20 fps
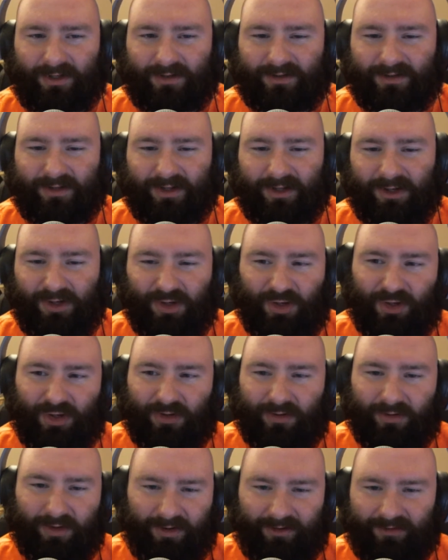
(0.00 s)
is
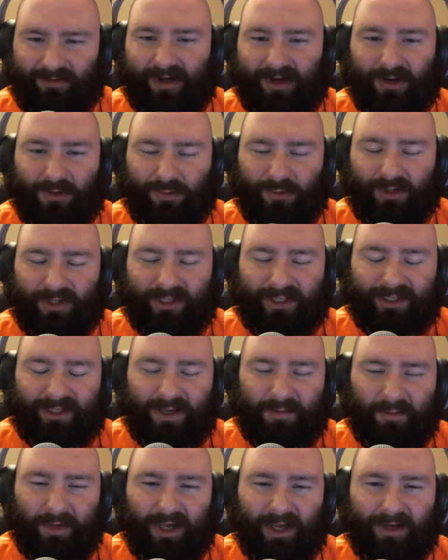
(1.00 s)
the final one that
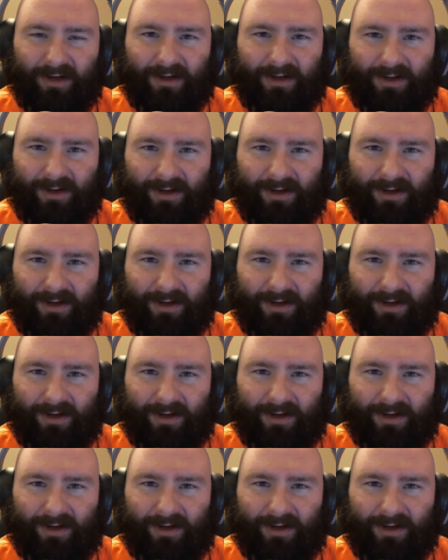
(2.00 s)
they made.